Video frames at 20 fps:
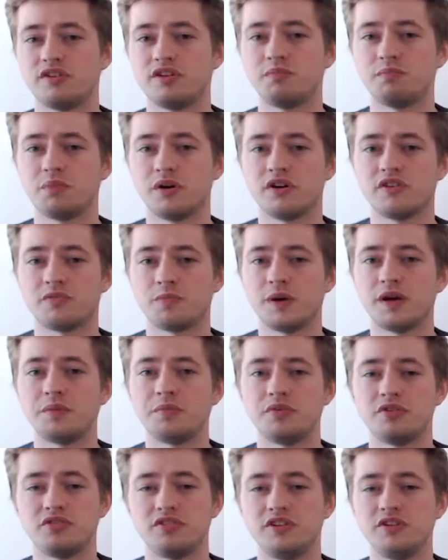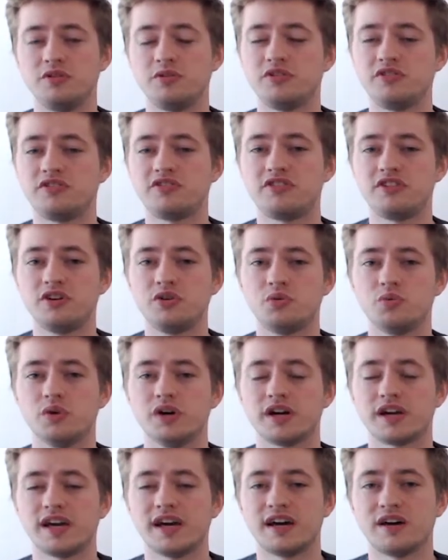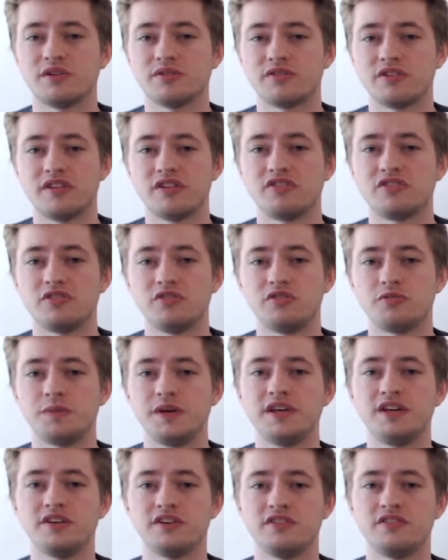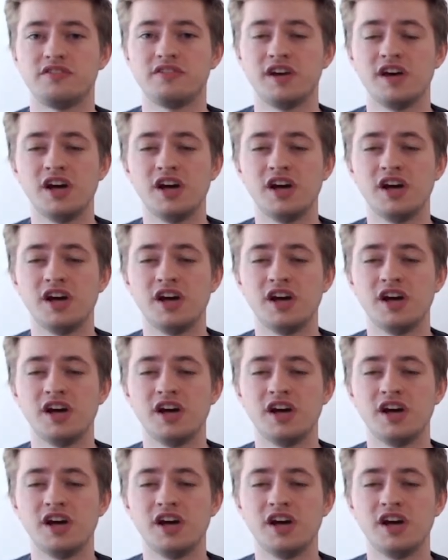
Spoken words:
in past papers that you can still work out that there's two speakers